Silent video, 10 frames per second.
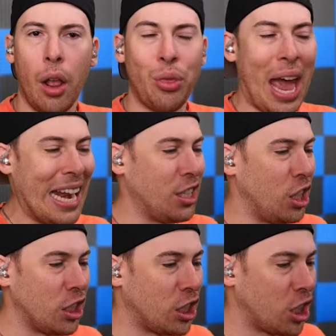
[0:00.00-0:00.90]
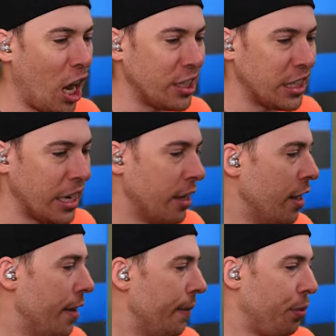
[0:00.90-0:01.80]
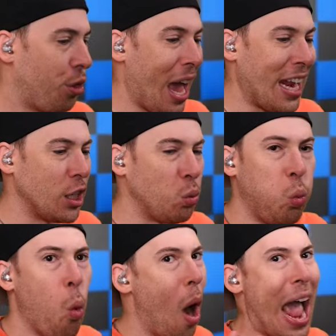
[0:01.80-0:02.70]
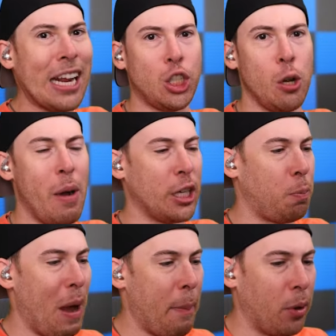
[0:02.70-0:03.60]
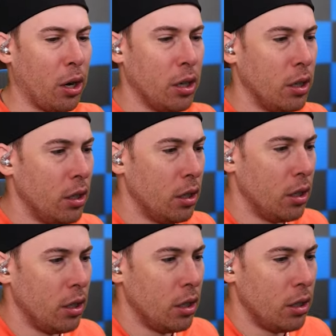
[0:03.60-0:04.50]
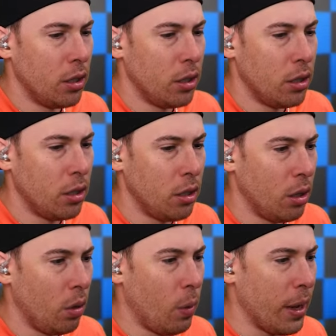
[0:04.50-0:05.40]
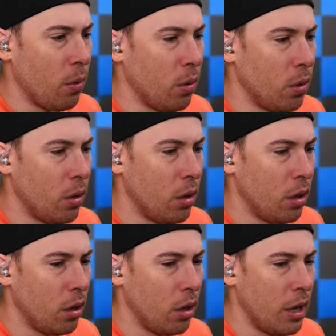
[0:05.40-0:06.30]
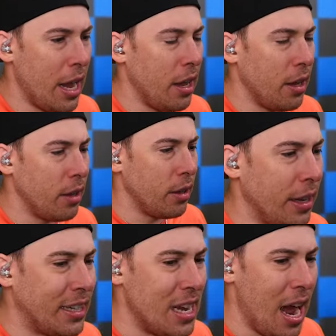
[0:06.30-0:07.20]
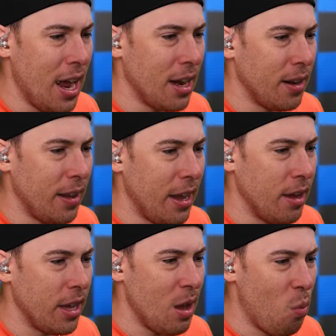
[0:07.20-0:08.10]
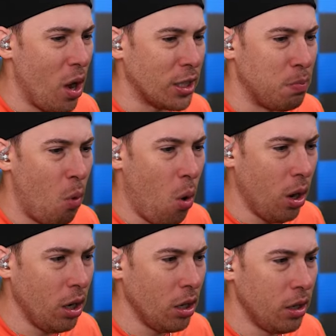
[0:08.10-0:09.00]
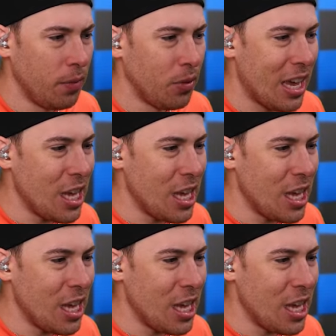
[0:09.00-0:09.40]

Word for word: That is disgusting. Ooh. That is way too much pepper. Wait. Oh. it's not? He, he wants more? He